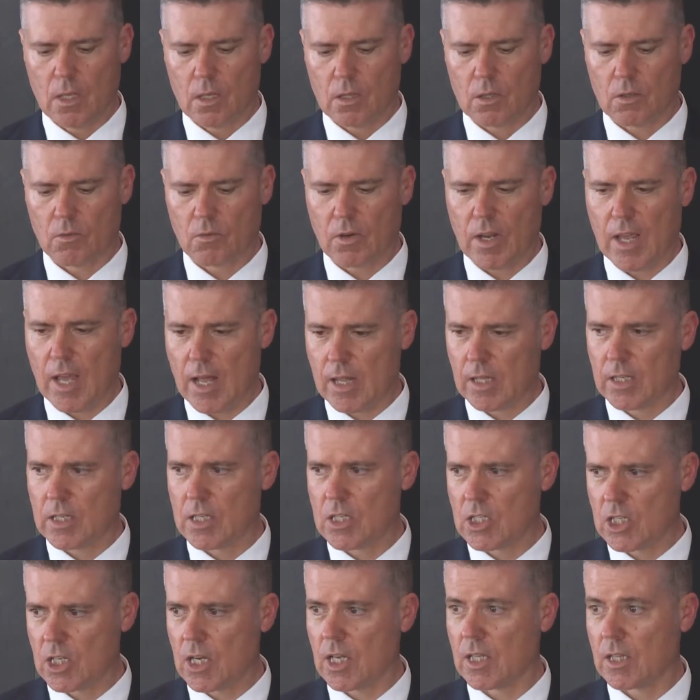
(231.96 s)
the
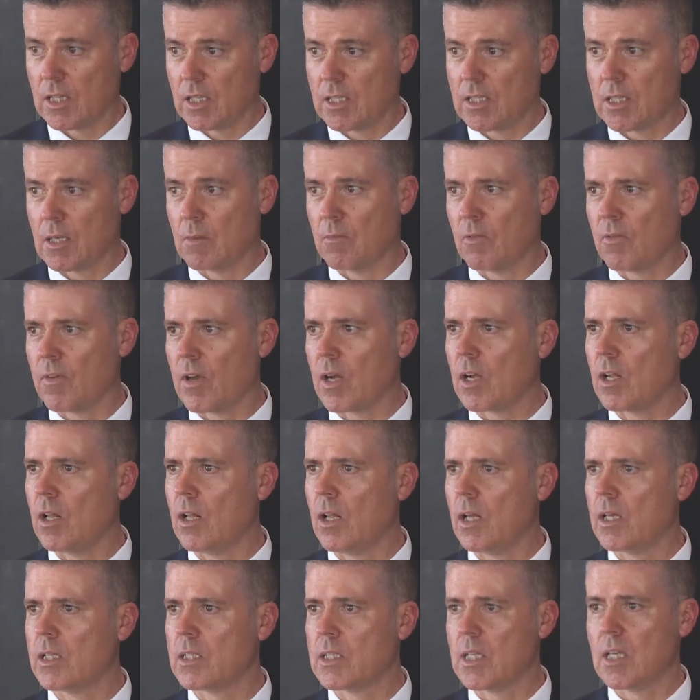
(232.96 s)
reality check that some of our
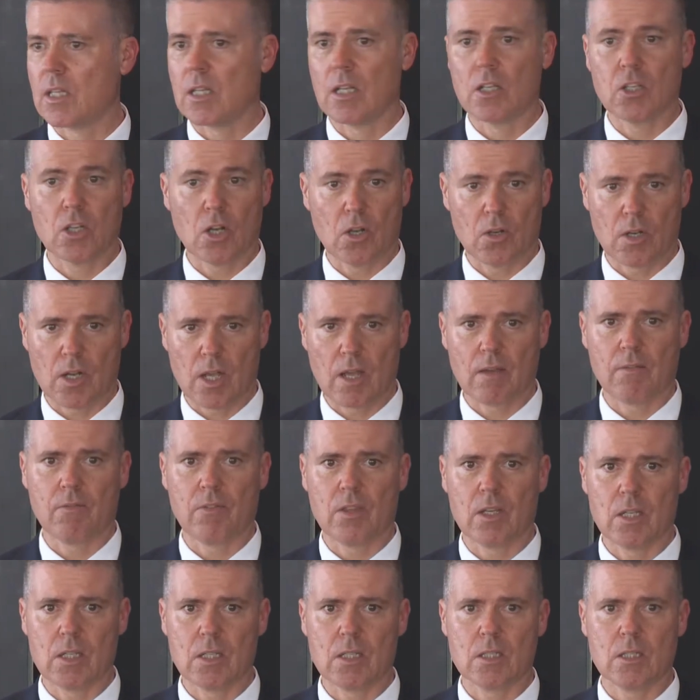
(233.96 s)
clients either don't have
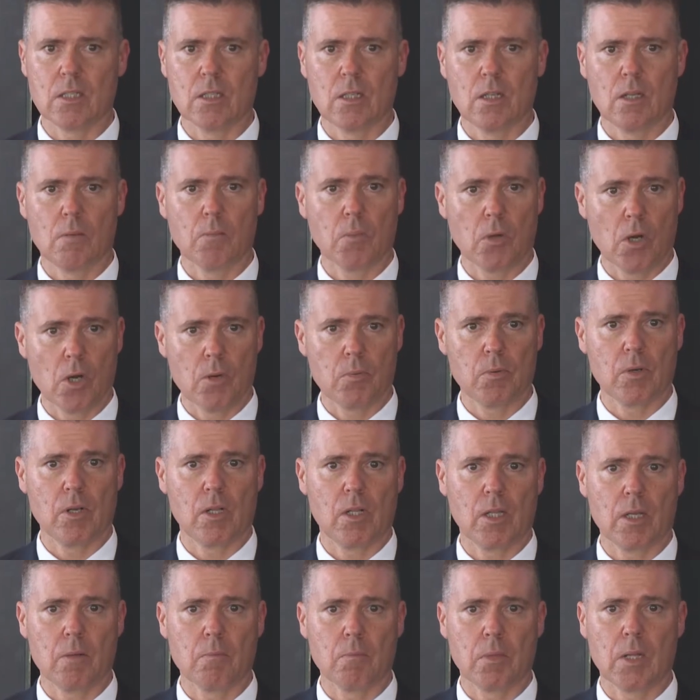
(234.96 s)
these
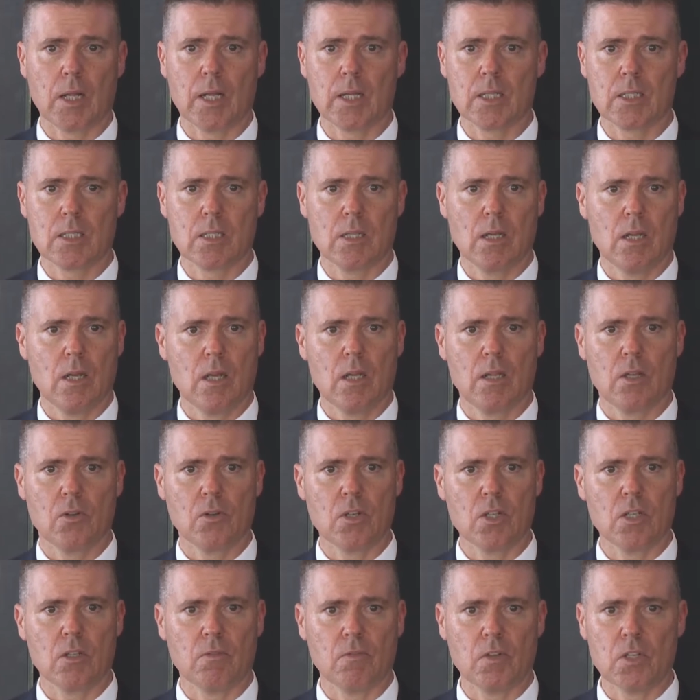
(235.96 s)
appropriately in place. They're
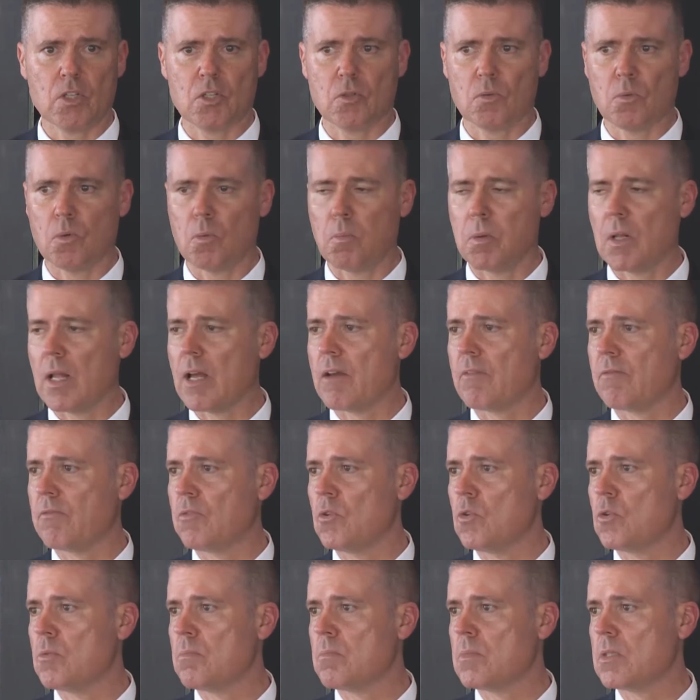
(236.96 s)
individual
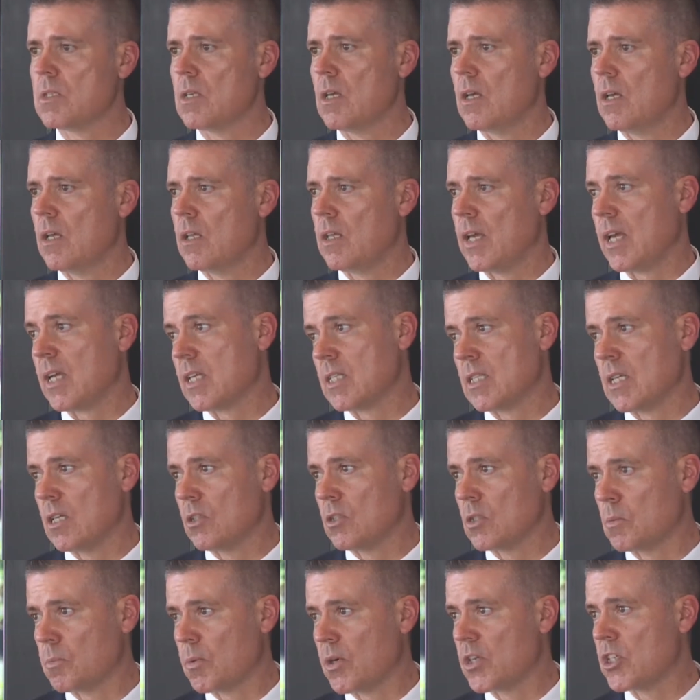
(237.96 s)
platforms,
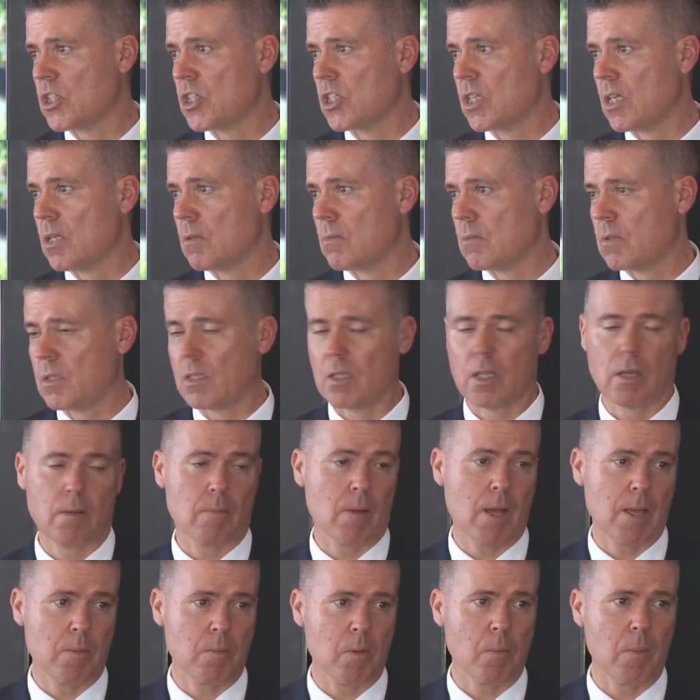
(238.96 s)
Excel spreadsheets, they
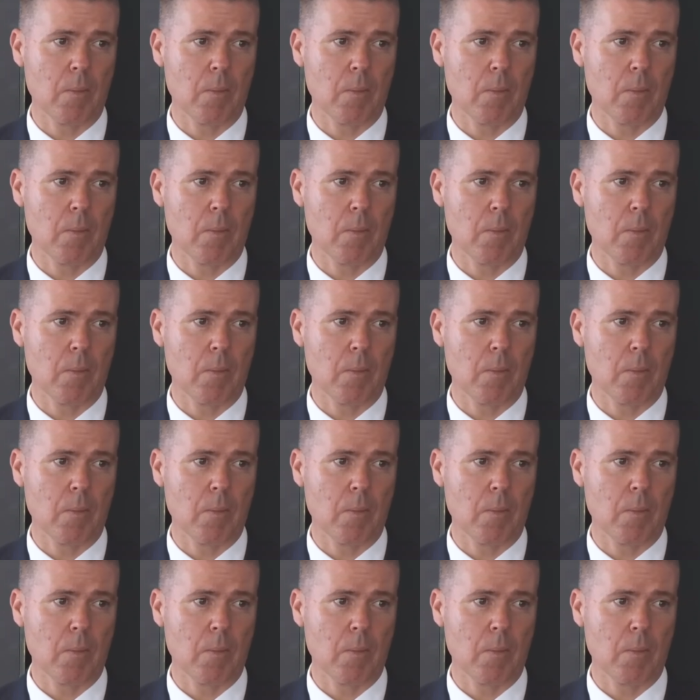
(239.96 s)
may be